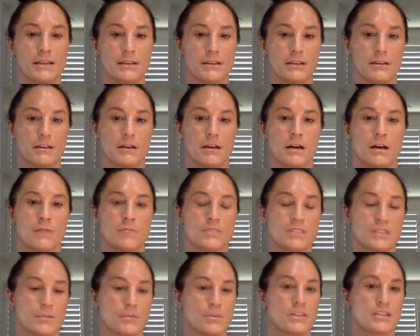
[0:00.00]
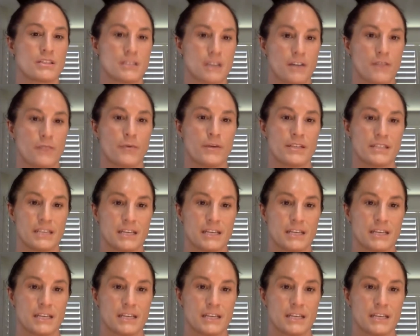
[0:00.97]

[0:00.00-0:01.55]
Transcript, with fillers: um, some of the stuff we did.